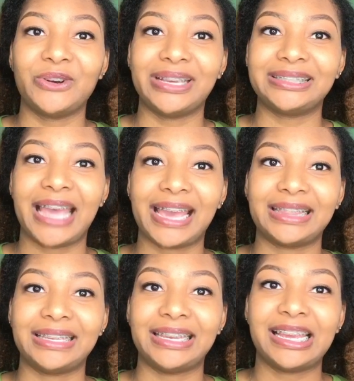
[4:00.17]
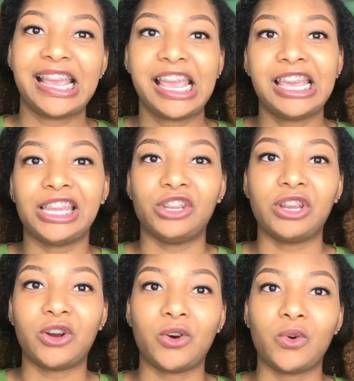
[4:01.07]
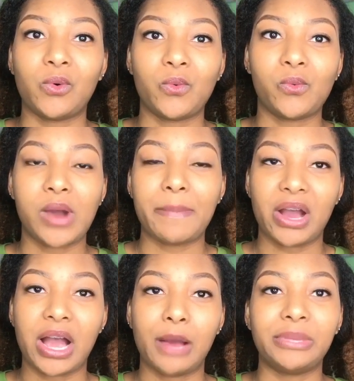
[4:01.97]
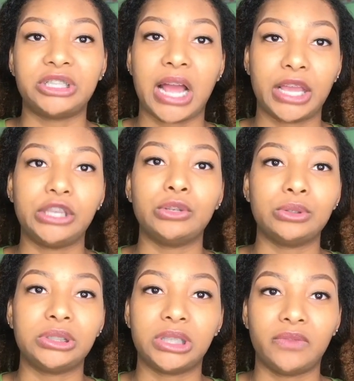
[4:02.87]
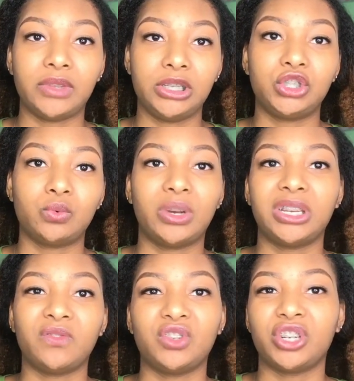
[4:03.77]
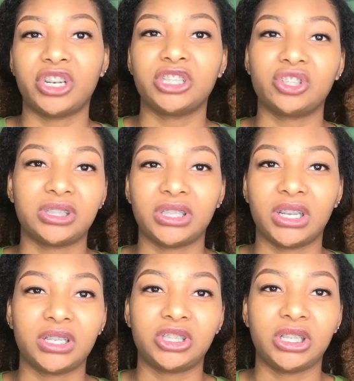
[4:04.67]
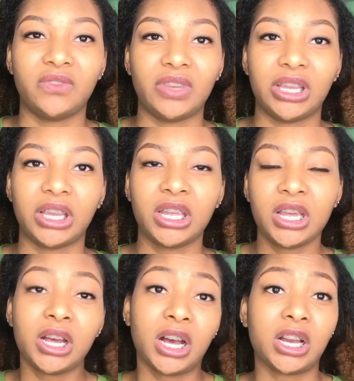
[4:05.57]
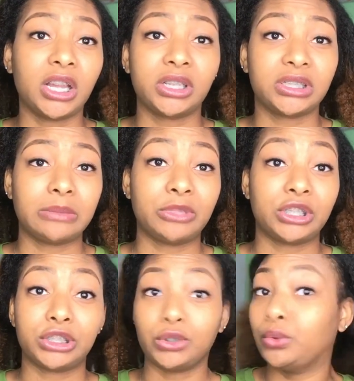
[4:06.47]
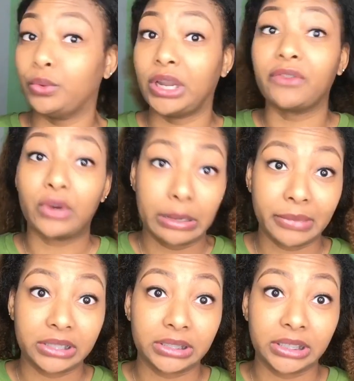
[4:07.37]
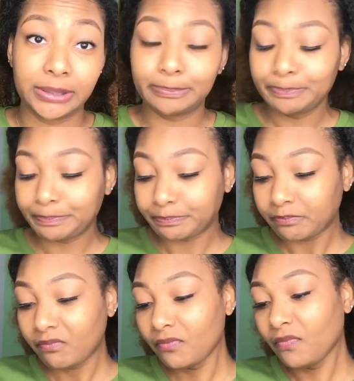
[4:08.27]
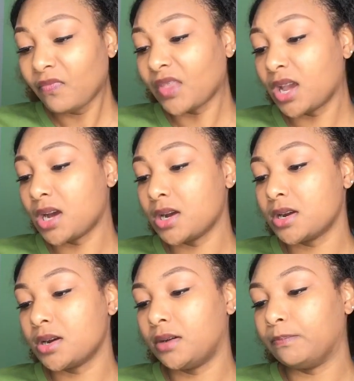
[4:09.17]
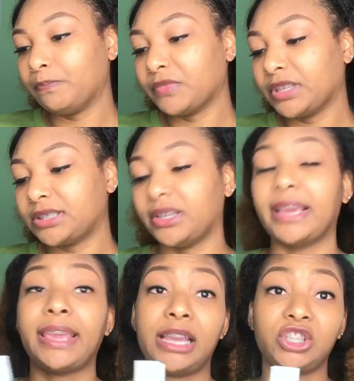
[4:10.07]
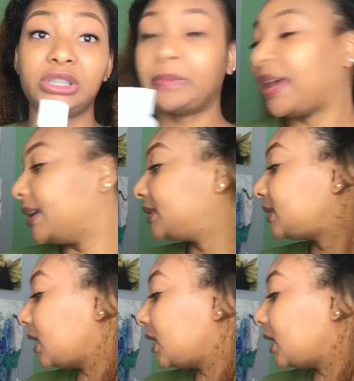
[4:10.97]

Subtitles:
exactly, about how much I used of each one if you're interested in achieving a color similar to whatever I'm about to get. So yeah, Cajun Spice.